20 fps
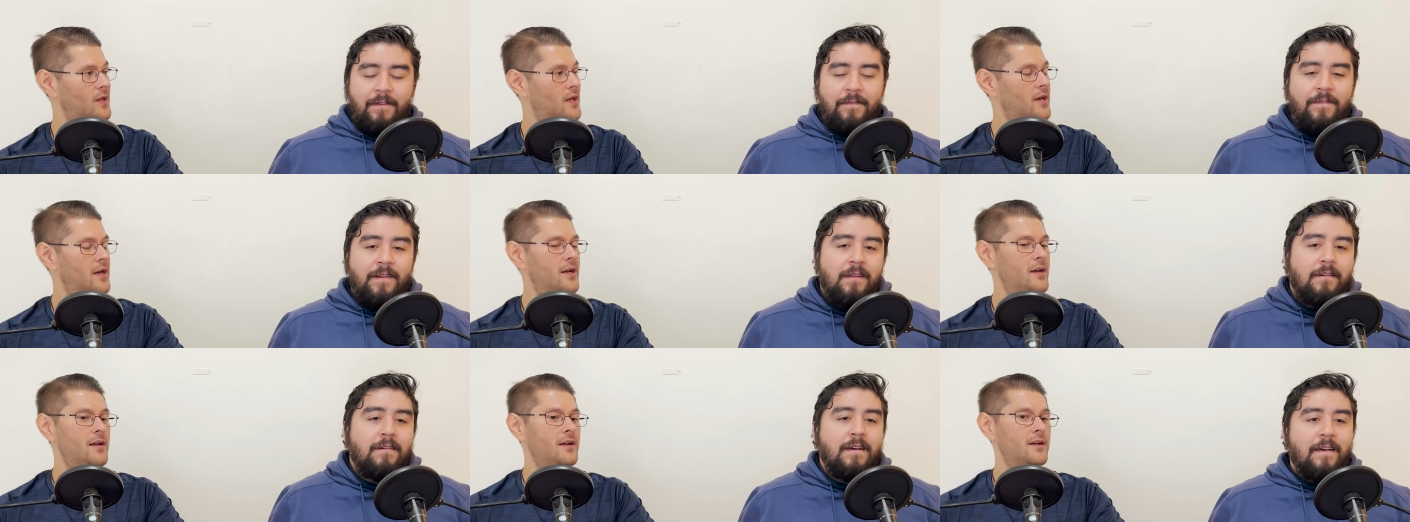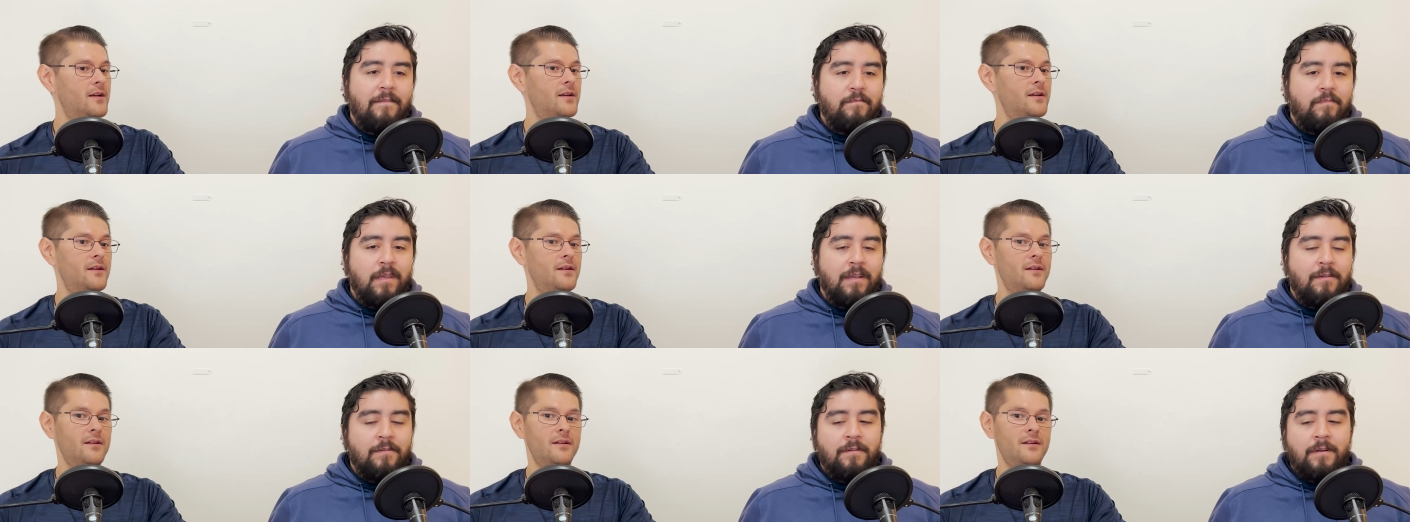Speaker 1: If you don't have
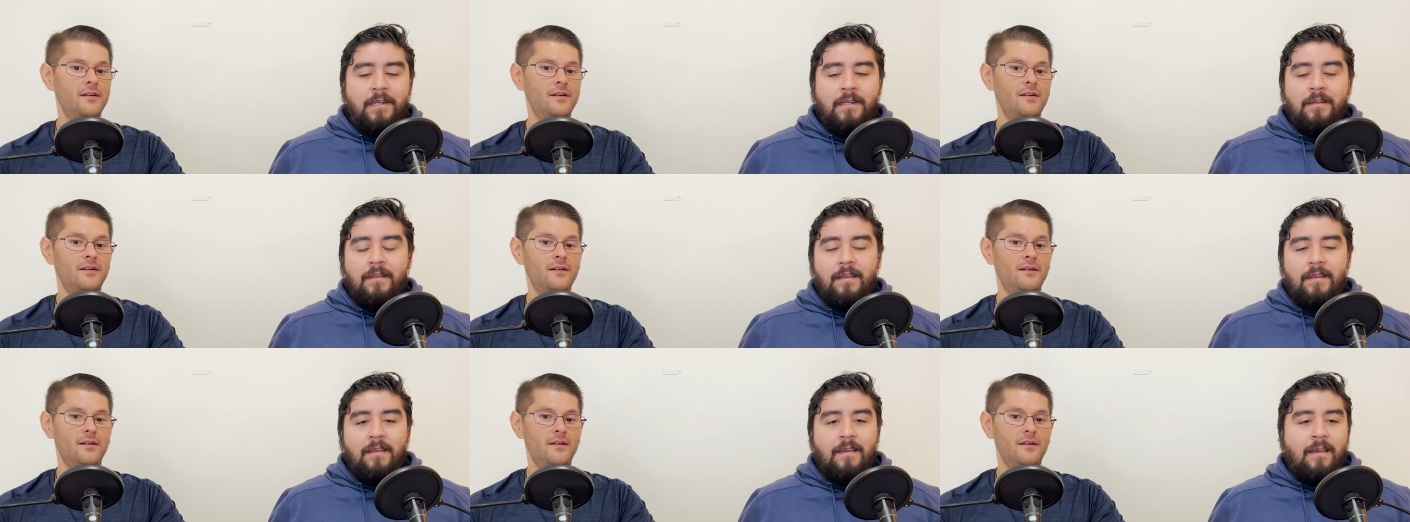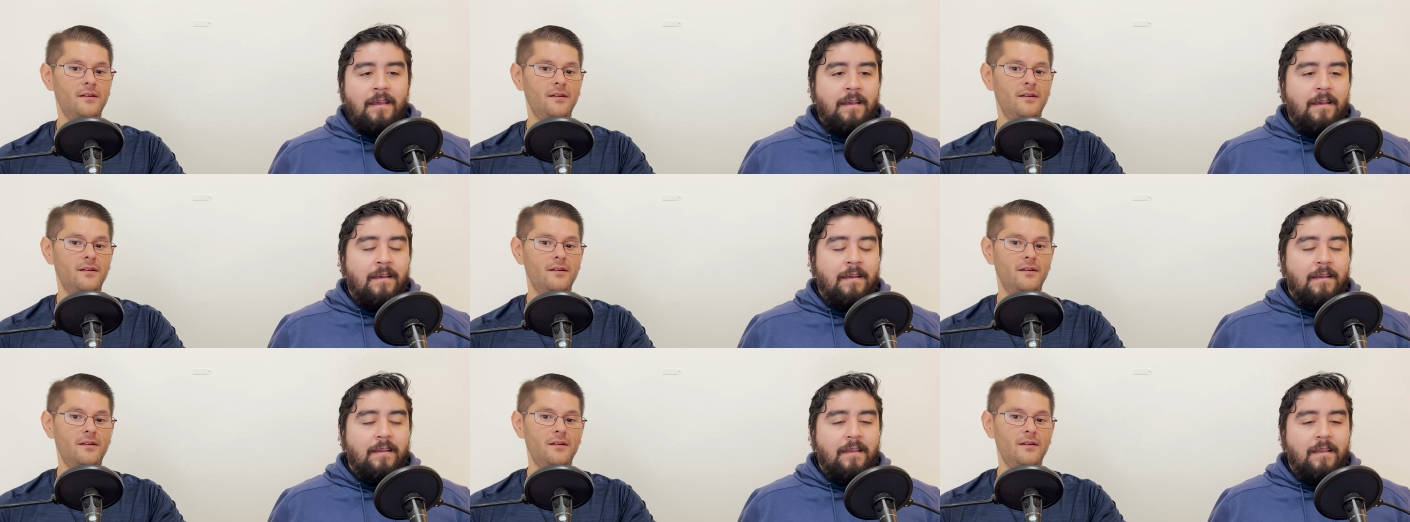Bitcoin
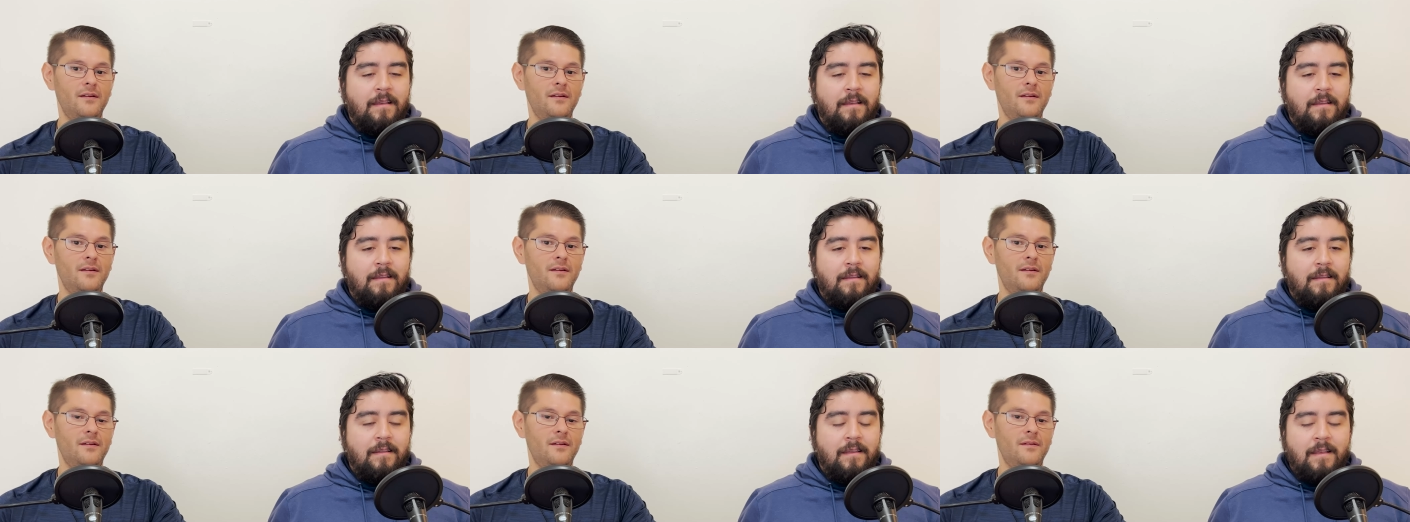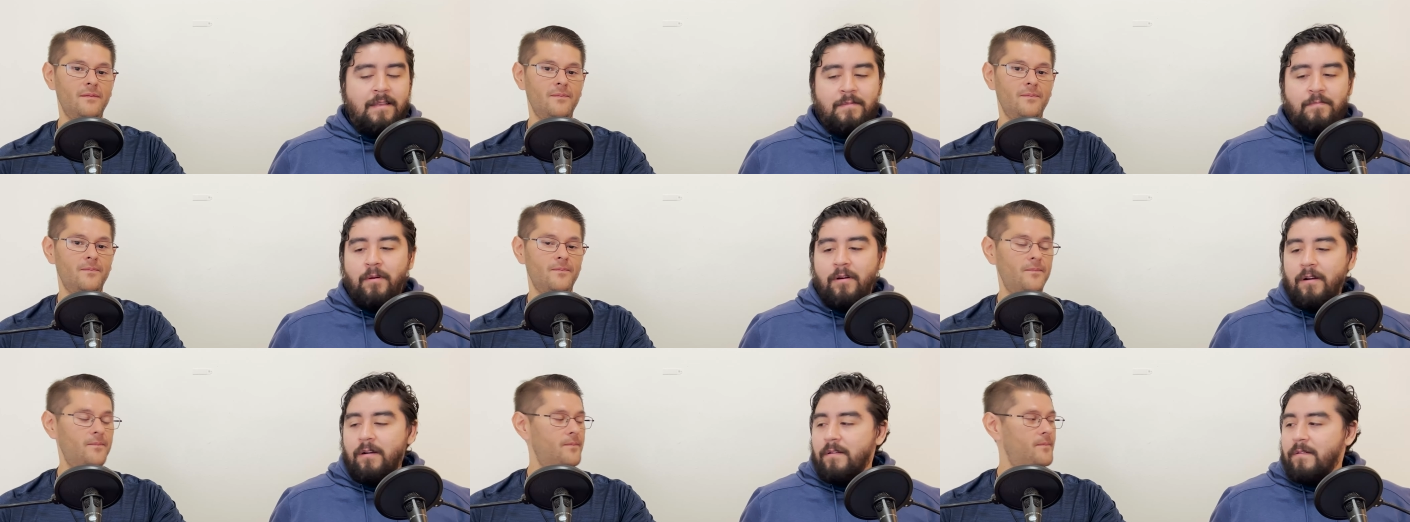uh, as
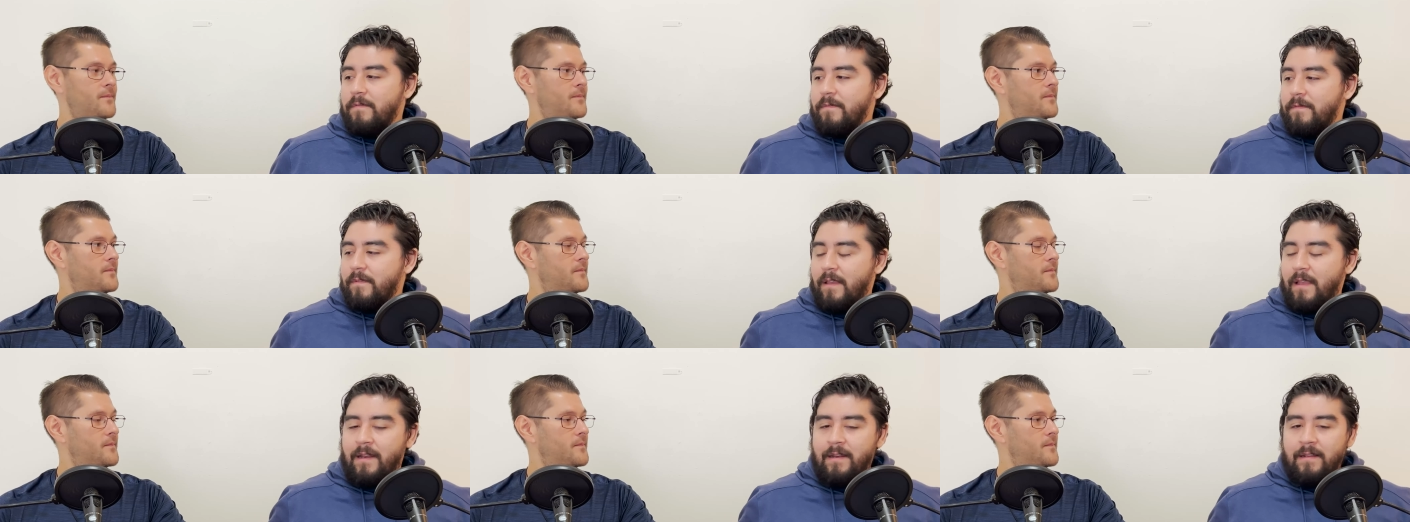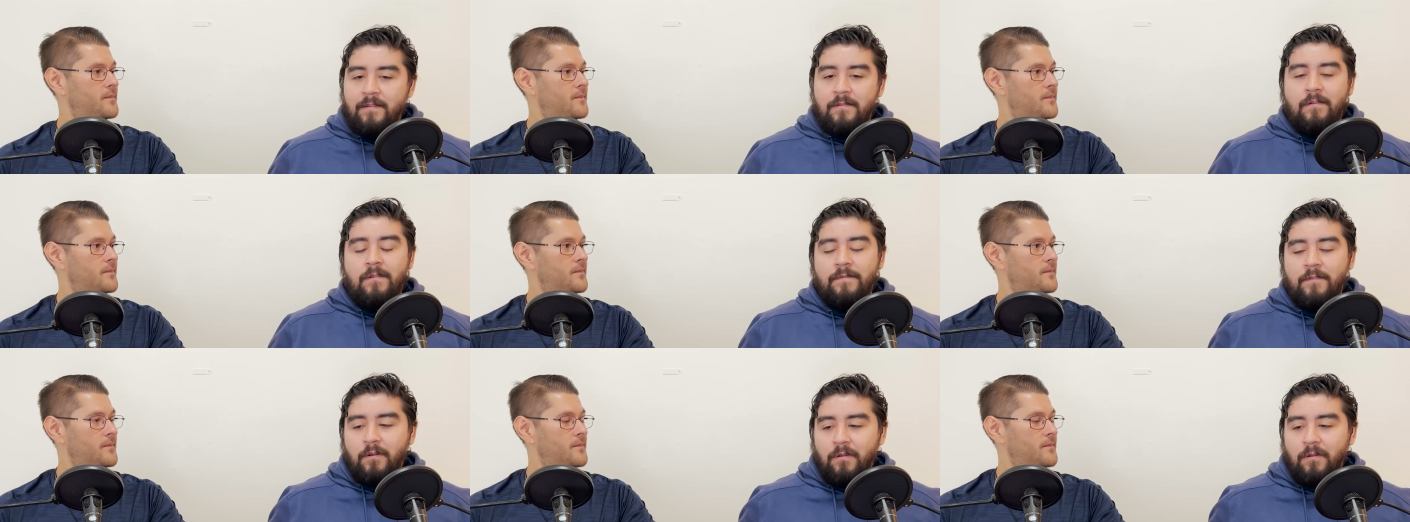part of any sort of